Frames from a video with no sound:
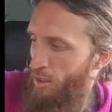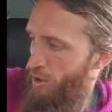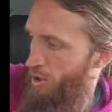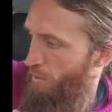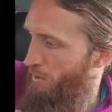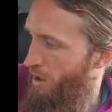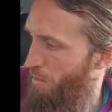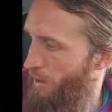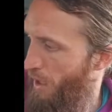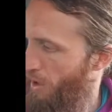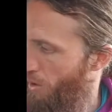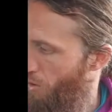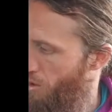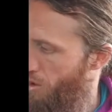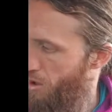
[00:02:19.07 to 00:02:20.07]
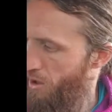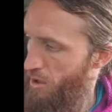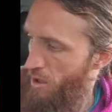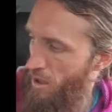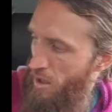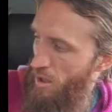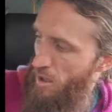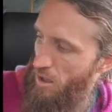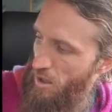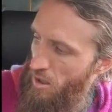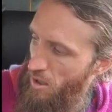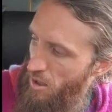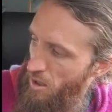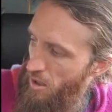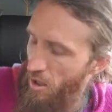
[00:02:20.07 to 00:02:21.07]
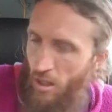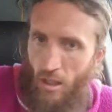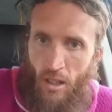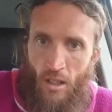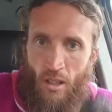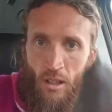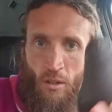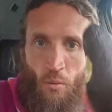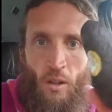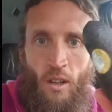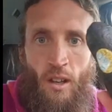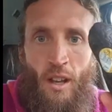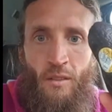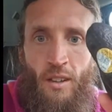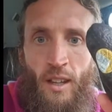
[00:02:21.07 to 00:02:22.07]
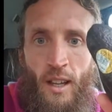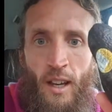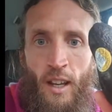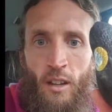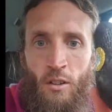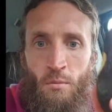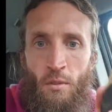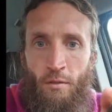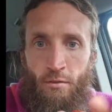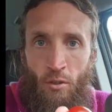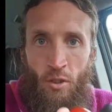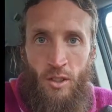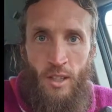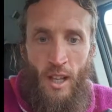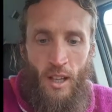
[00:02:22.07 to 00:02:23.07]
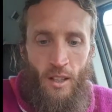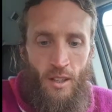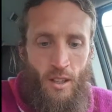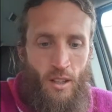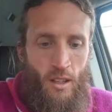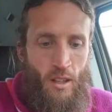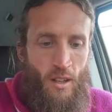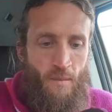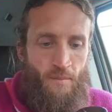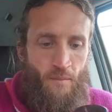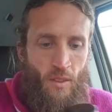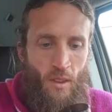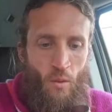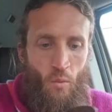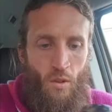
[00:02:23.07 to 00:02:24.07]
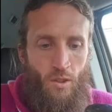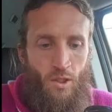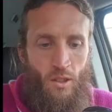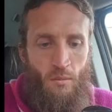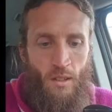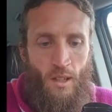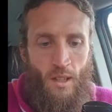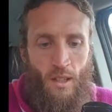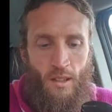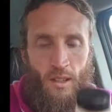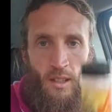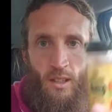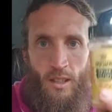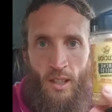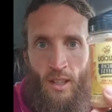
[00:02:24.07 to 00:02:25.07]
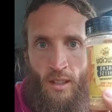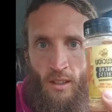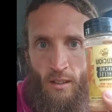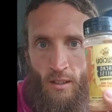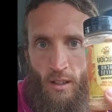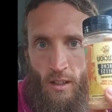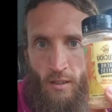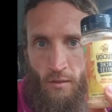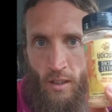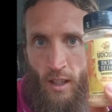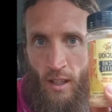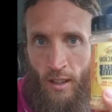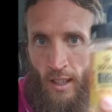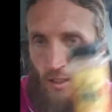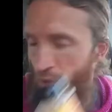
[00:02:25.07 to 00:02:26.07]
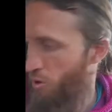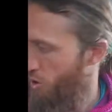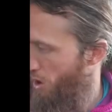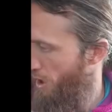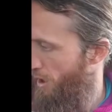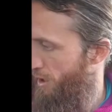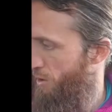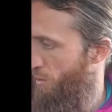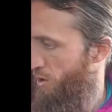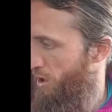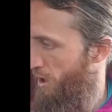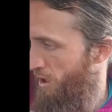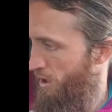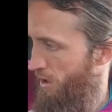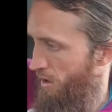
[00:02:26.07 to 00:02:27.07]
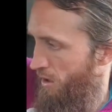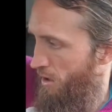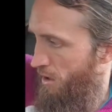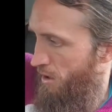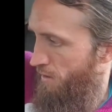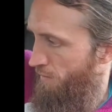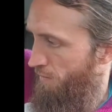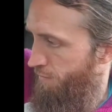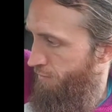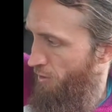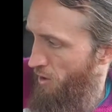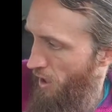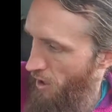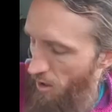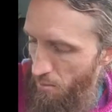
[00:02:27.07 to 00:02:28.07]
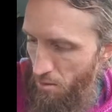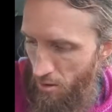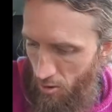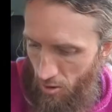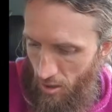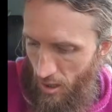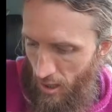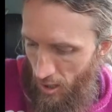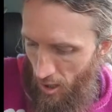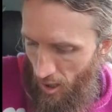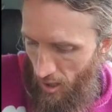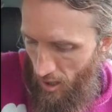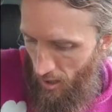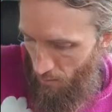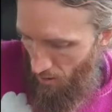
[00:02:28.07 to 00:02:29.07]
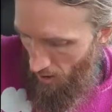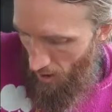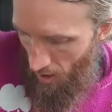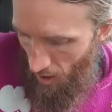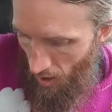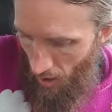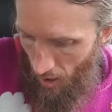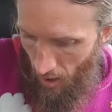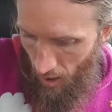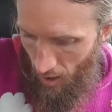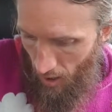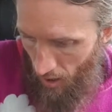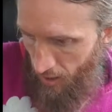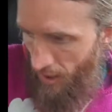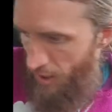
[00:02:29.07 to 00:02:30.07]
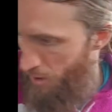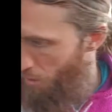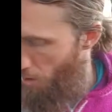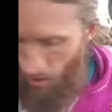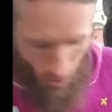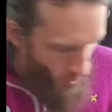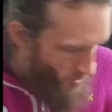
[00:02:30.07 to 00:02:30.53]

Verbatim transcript: some tomatoes with an avocado as my fruit salad with some uh, this thing like vegan natural cheese, which isn't fruitarian, but it's just a little tiny little bit, and that's what I'm